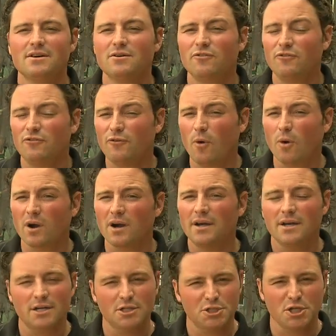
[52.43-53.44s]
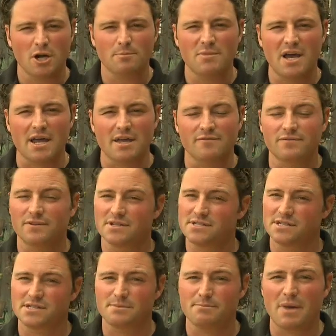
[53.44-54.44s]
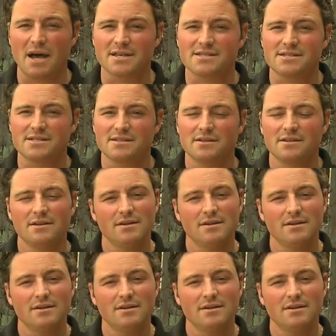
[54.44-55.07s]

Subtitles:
Four, a sharp knife, because it's a must.